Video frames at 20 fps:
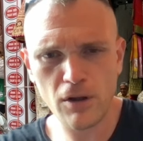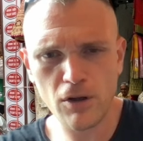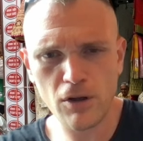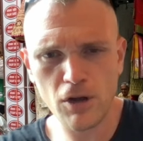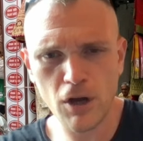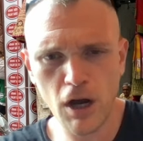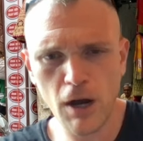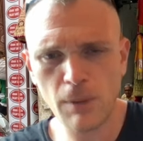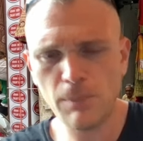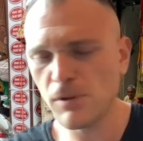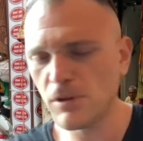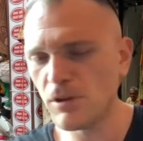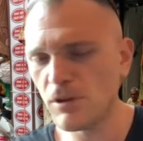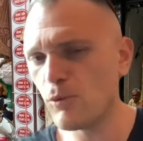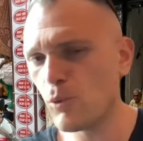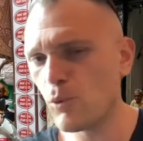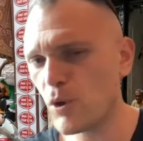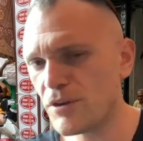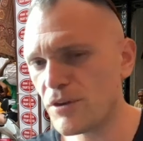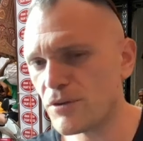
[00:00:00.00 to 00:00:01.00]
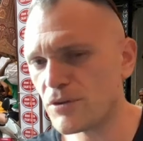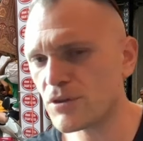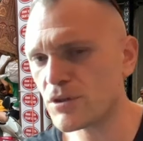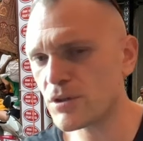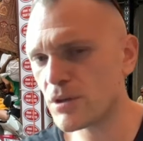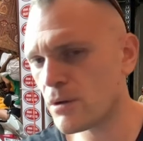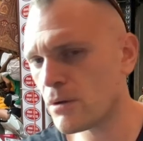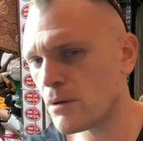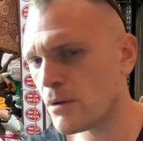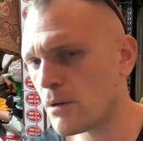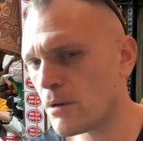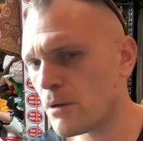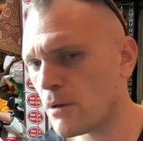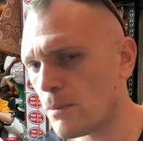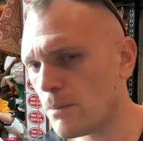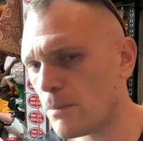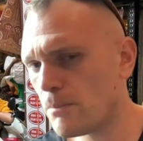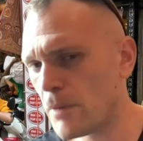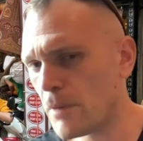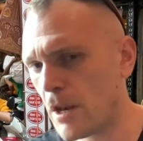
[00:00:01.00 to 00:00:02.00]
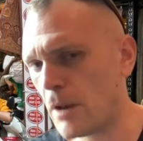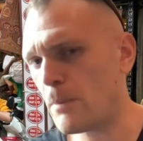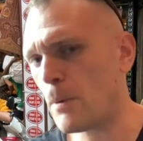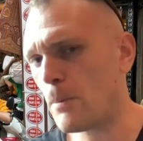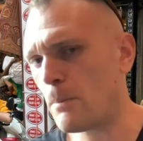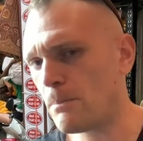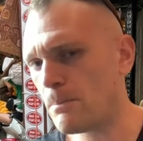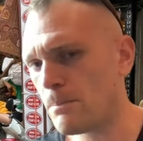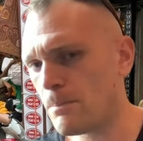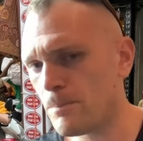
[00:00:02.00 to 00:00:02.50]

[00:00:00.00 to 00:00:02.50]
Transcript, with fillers: couple of weeks minimum.